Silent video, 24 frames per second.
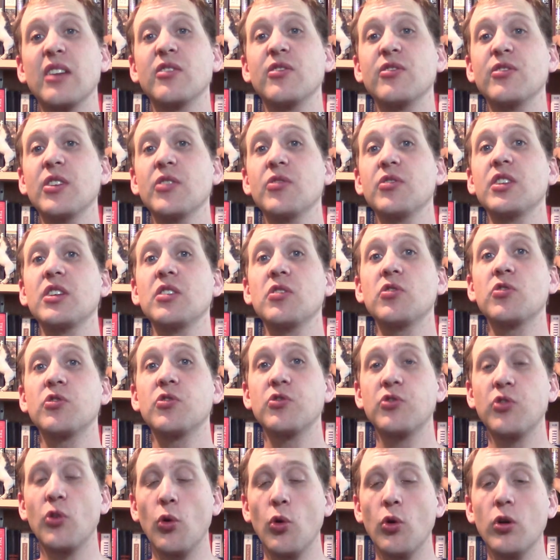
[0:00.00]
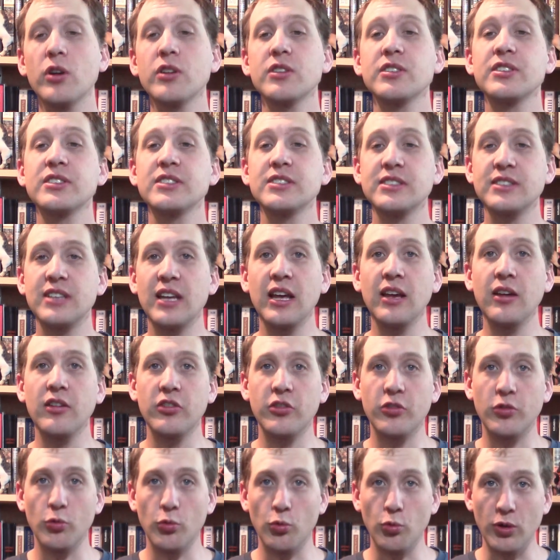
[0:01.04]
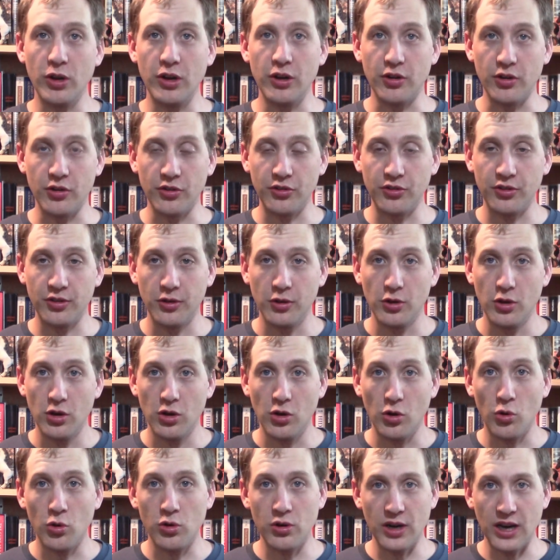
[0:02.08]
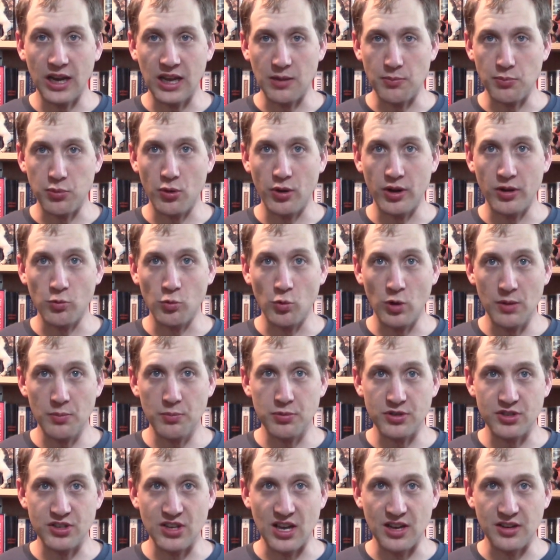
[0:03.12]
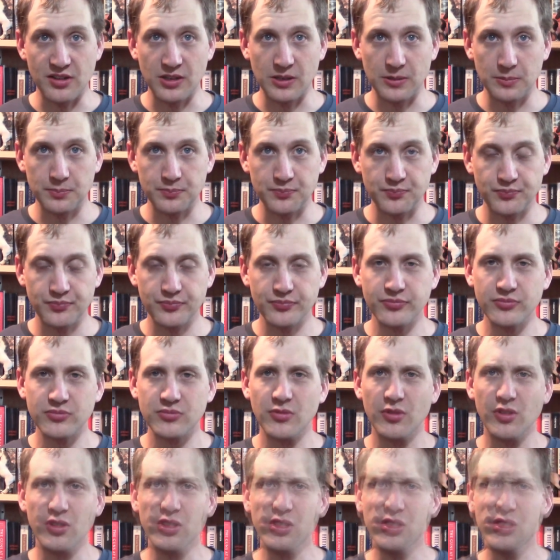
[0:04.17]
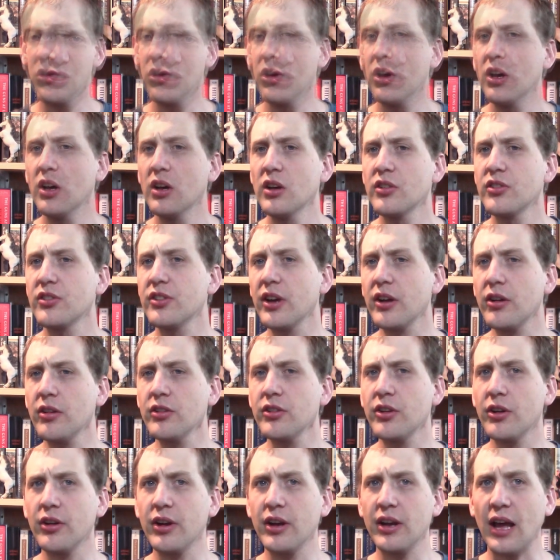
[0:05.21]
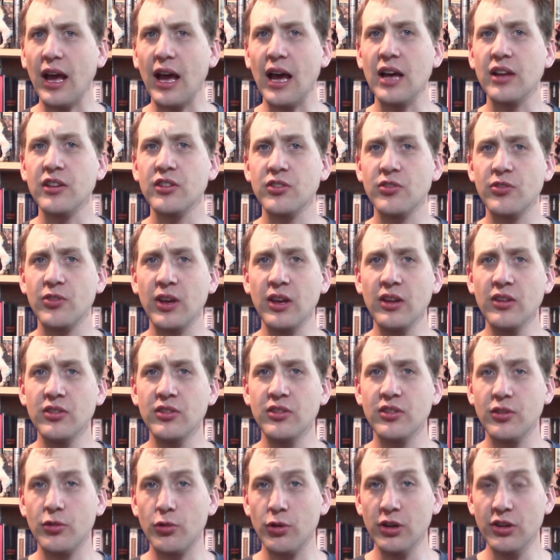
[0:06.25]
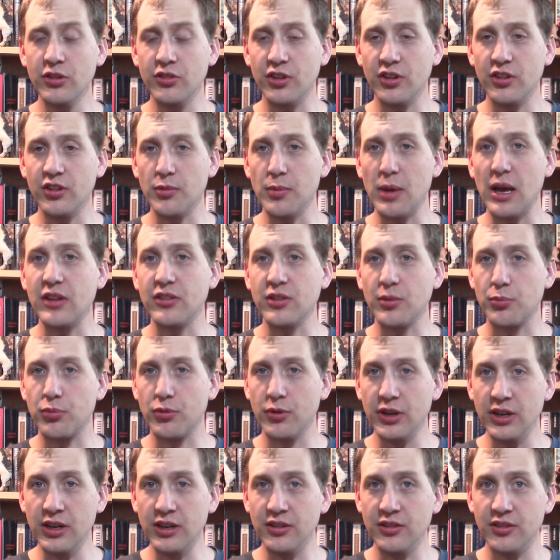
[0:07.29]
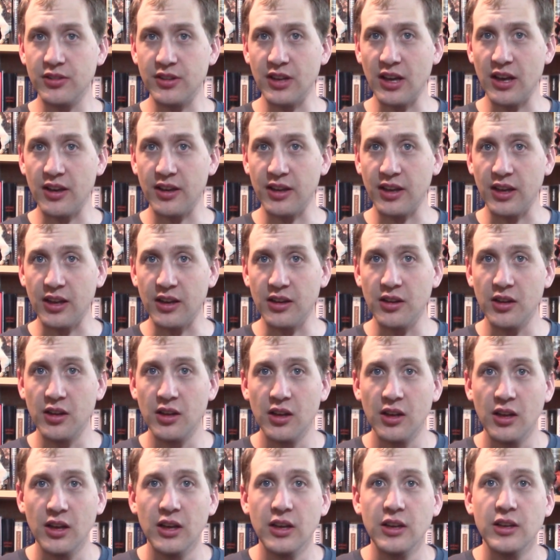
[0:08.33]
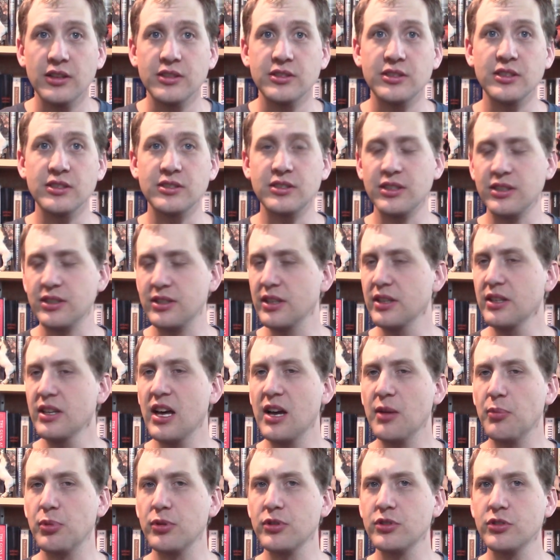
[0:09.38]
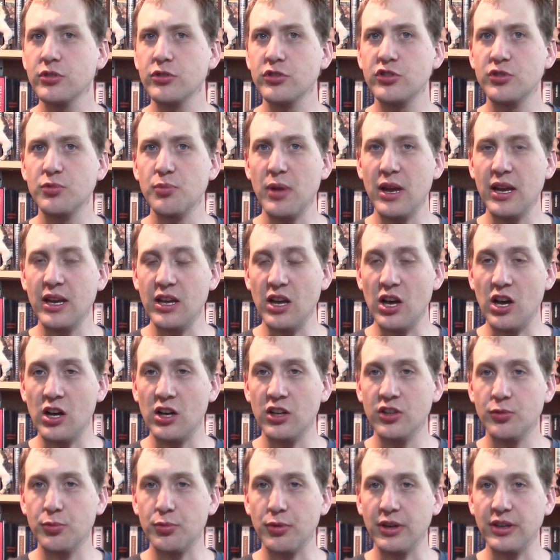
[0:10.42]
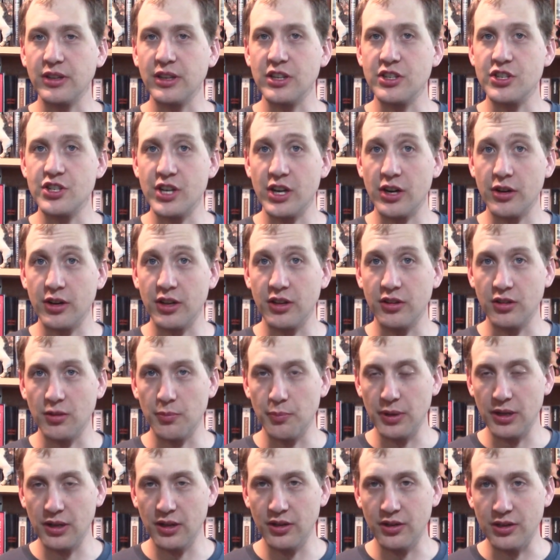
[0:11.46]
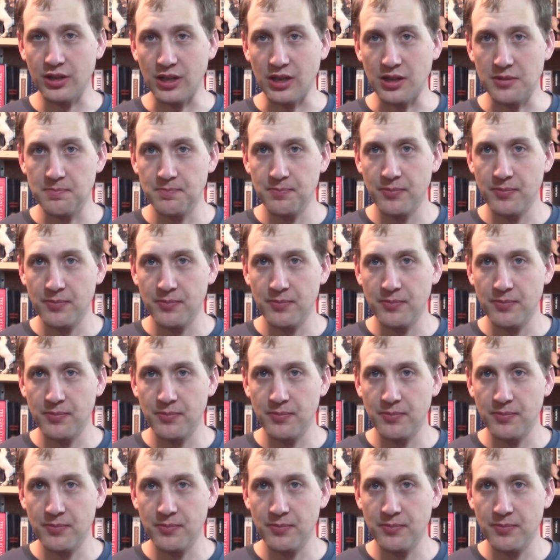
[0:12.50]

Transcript: 54 stakes winners, or 8.1%. Secretariat has faced criticism as a breeding stallion since he did not produce many offspring that shared his ability,